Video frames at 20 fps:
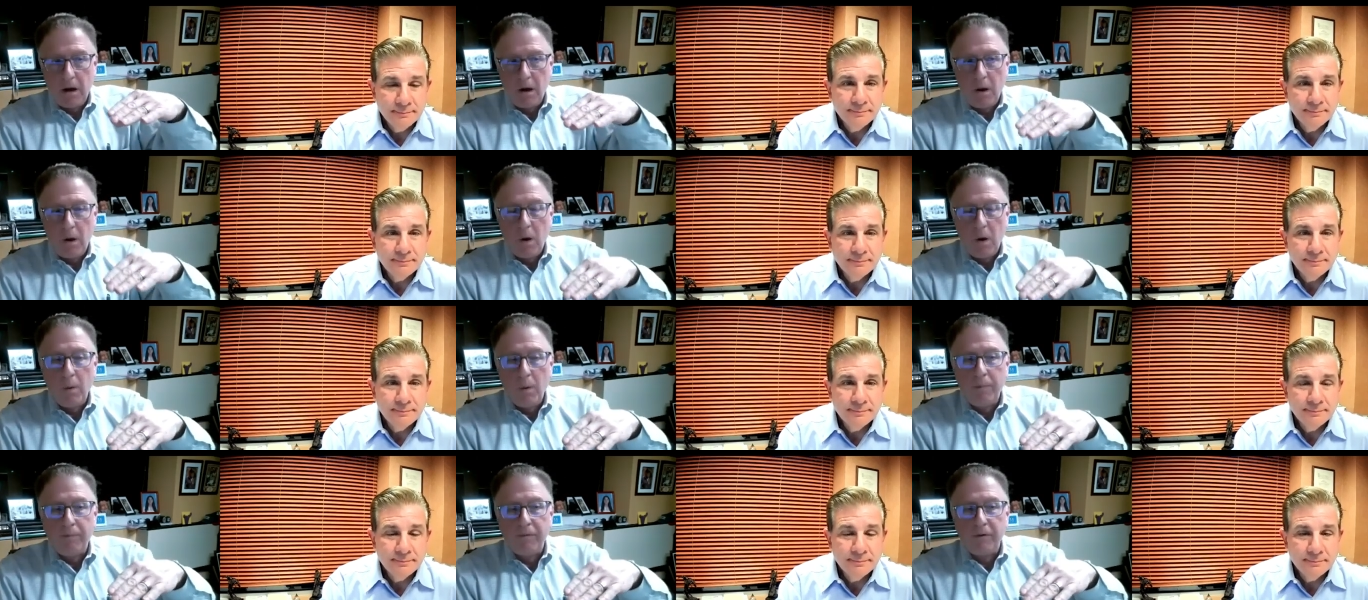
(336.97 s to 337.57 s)

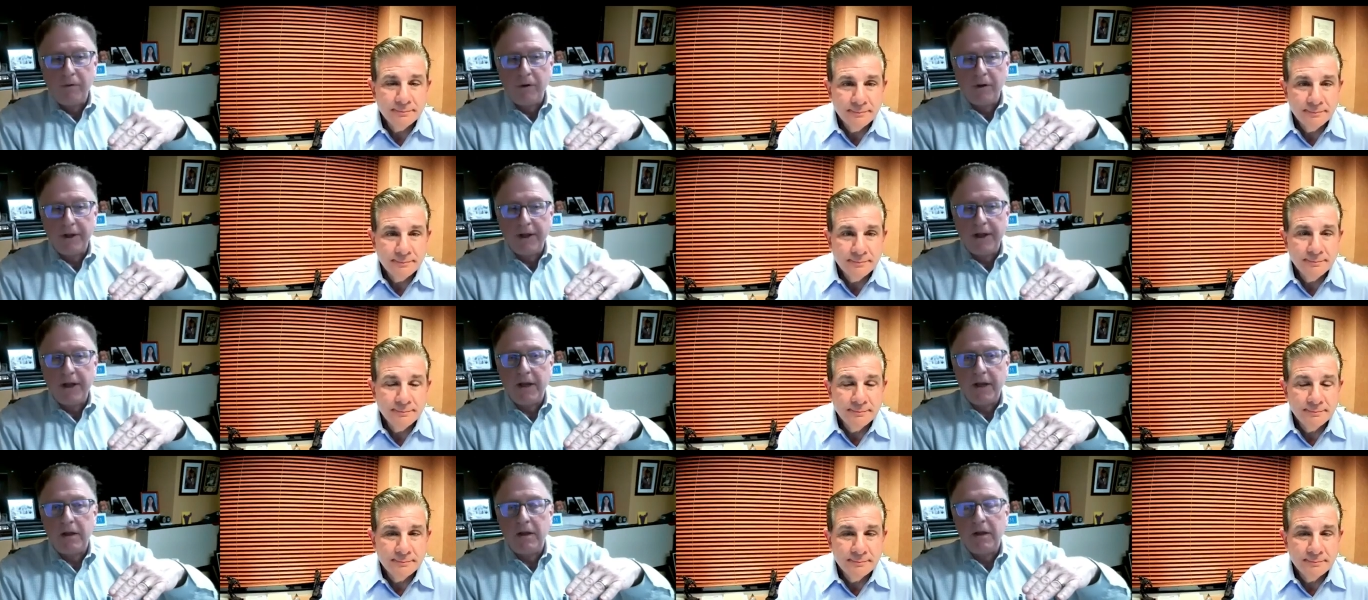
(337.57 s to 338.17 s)

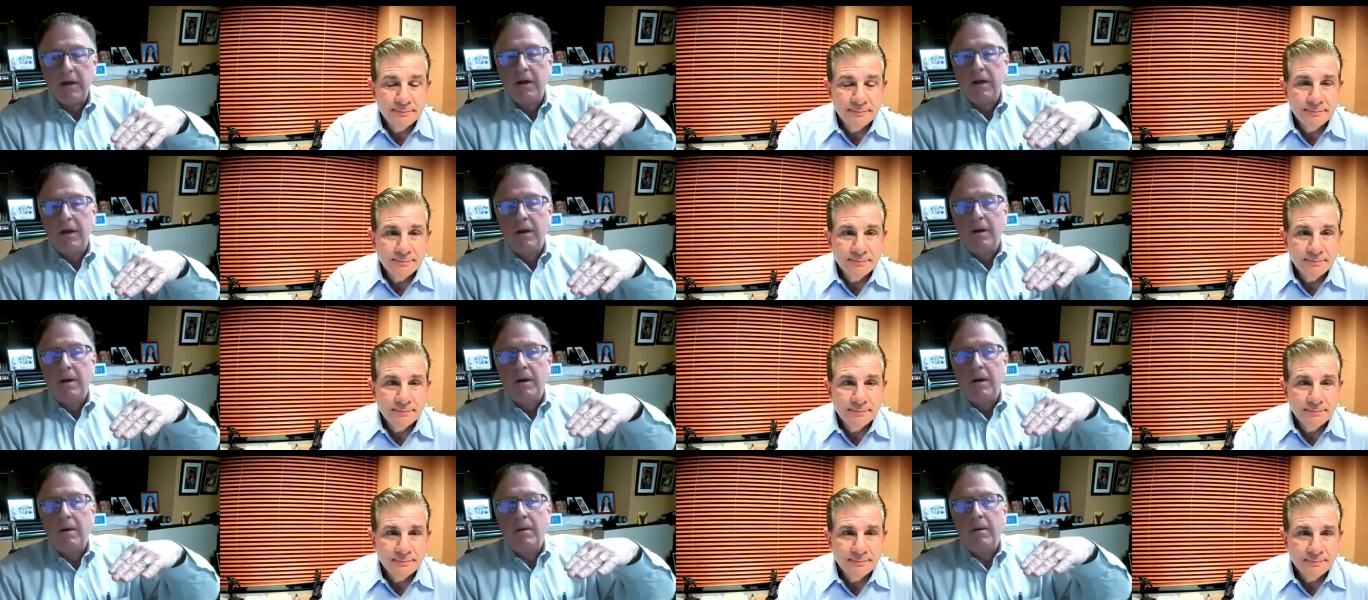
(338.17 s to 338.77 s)
Speaker 1: hopefully
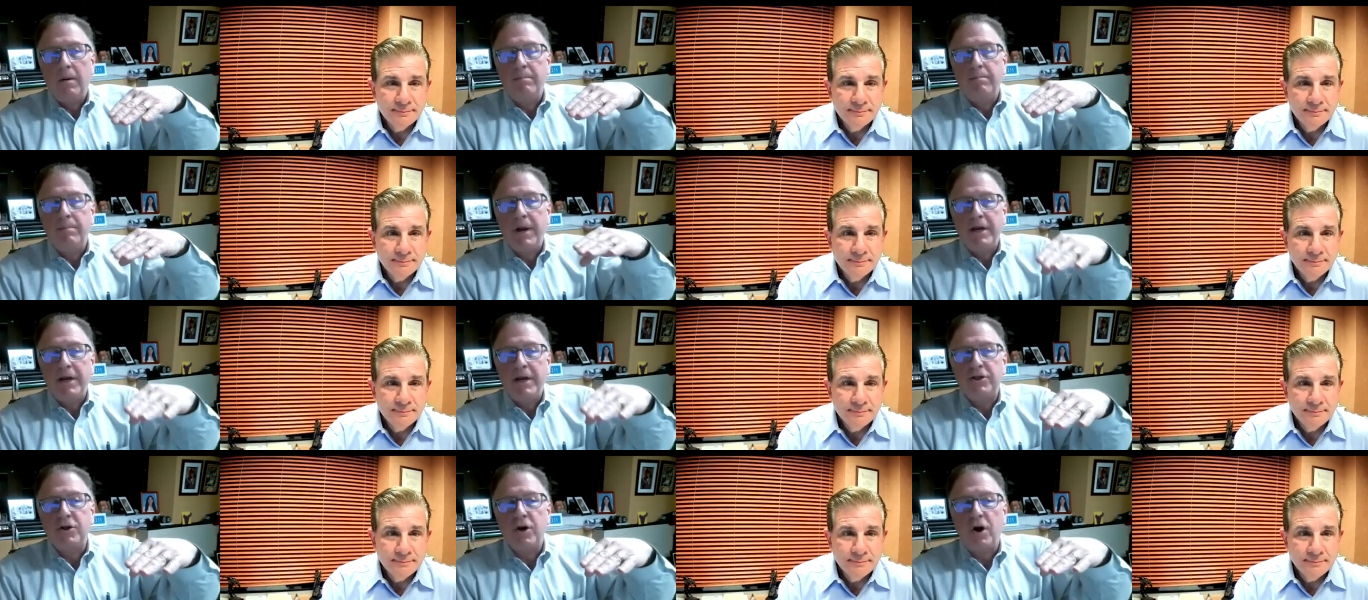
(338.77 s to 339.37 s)

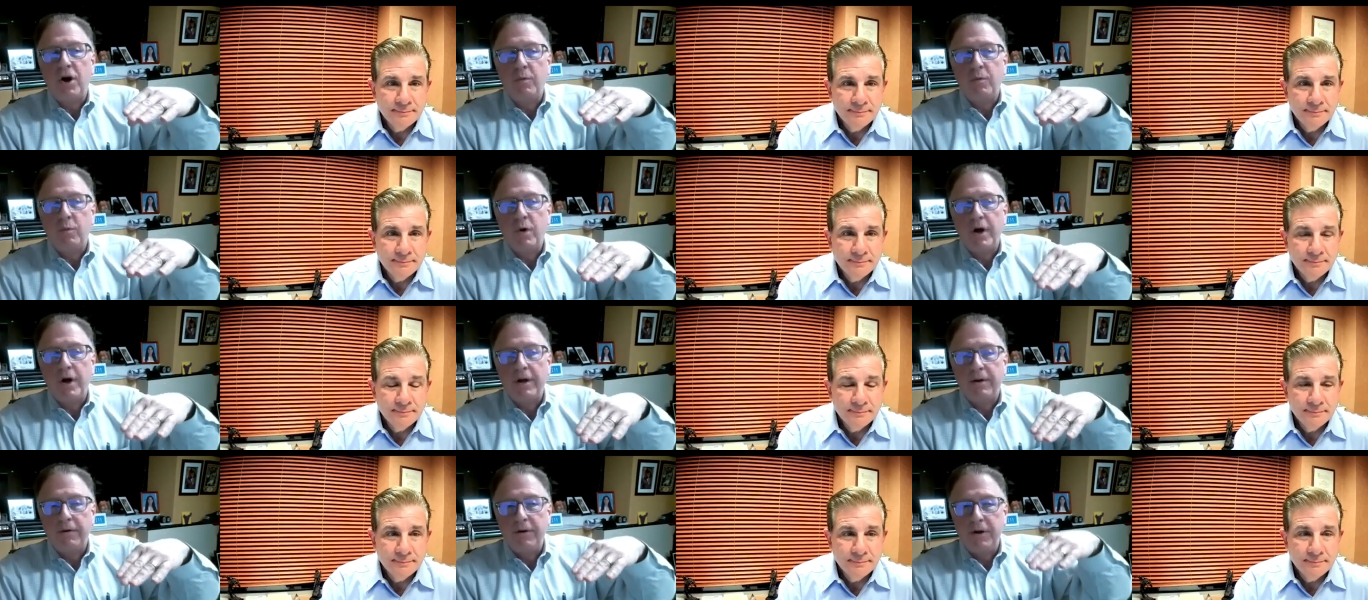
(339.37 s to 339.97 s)
based on
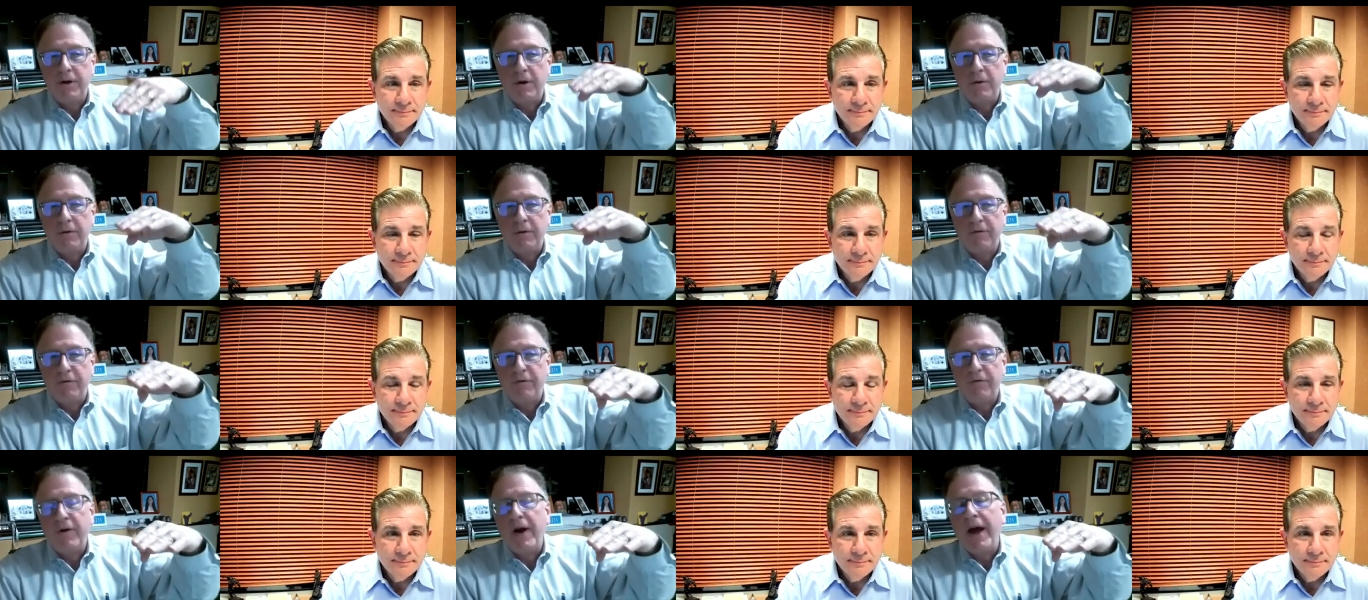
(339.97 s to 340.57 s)
what you know the
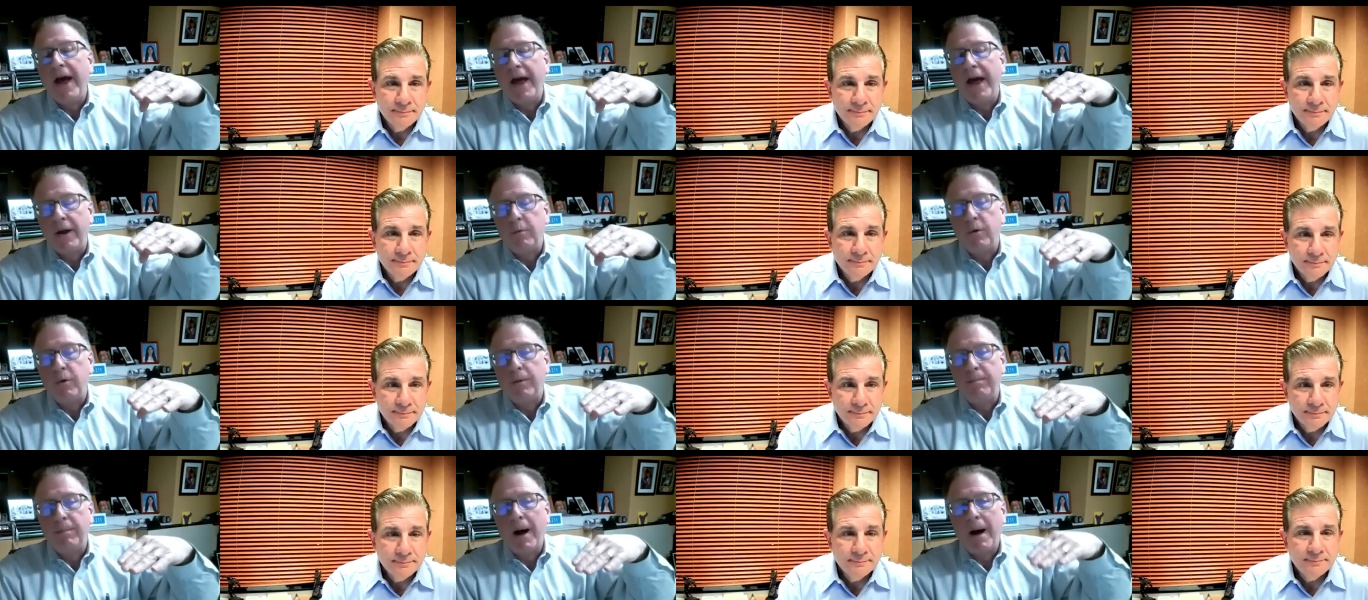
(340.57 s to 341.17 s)
Fed,
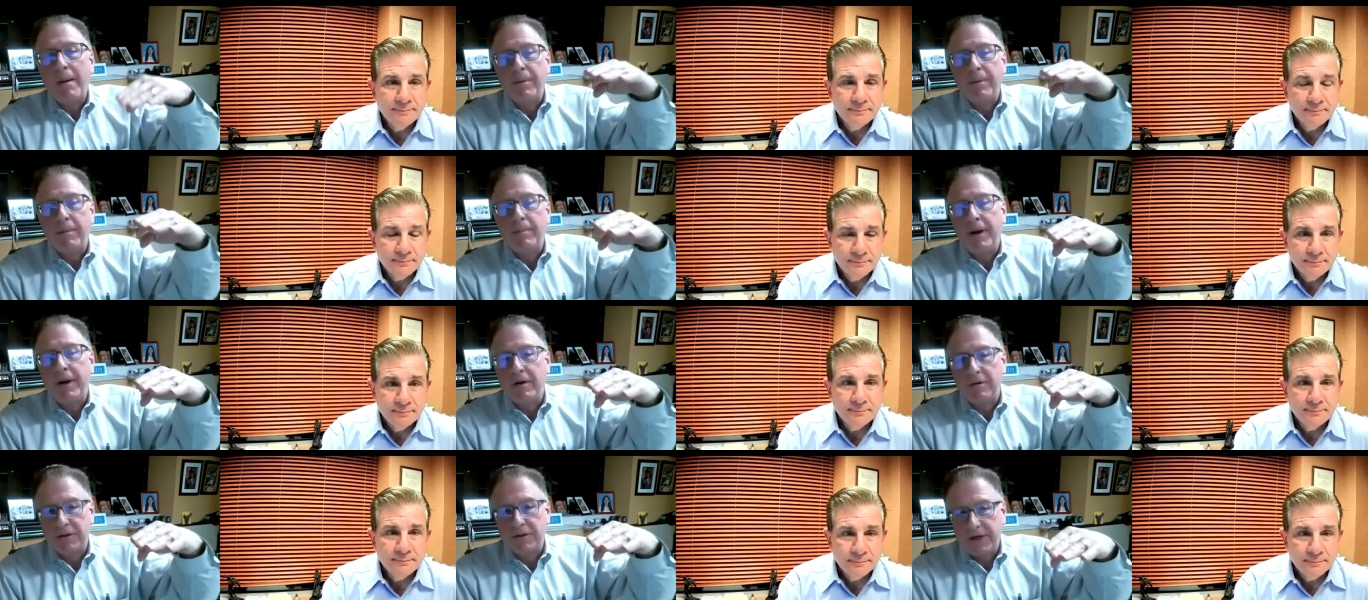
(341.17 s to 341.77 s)
what Papa
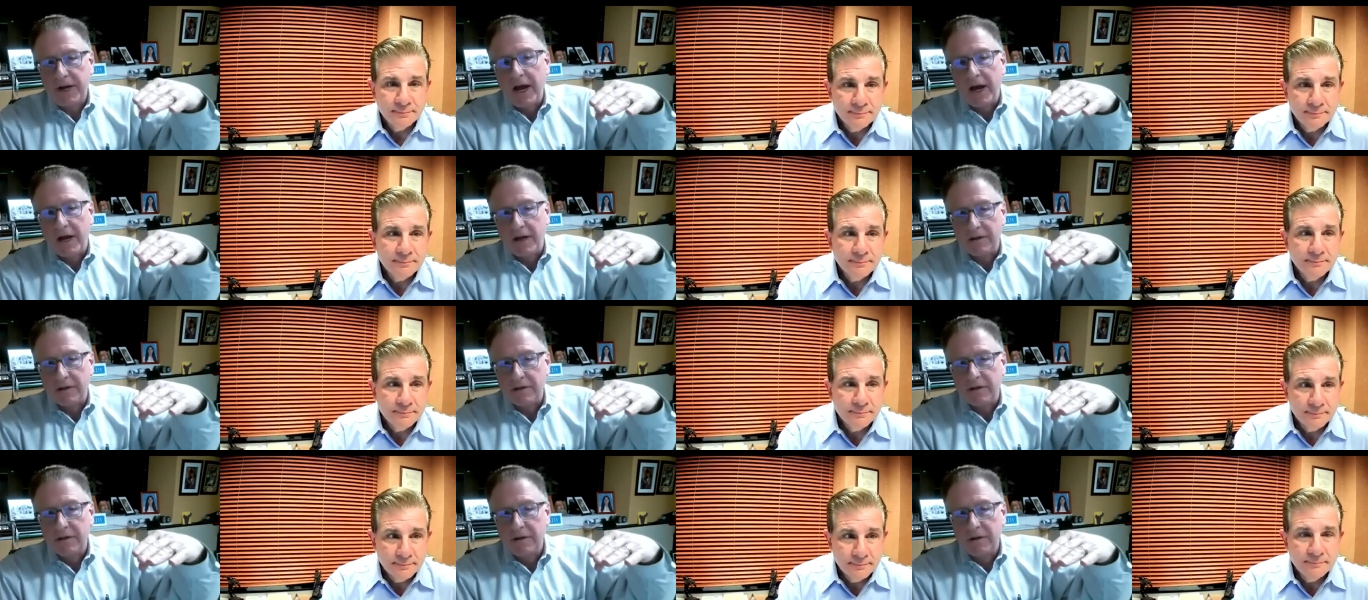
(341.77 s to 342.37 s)
Bear
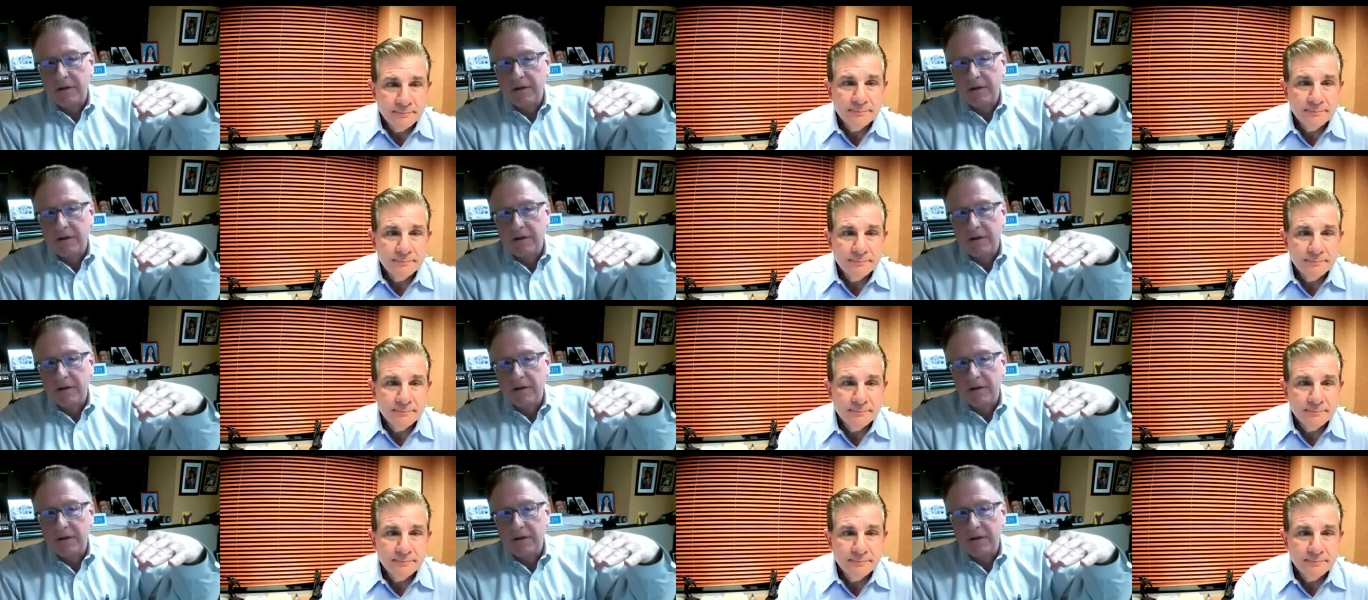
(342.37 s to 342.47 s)
says,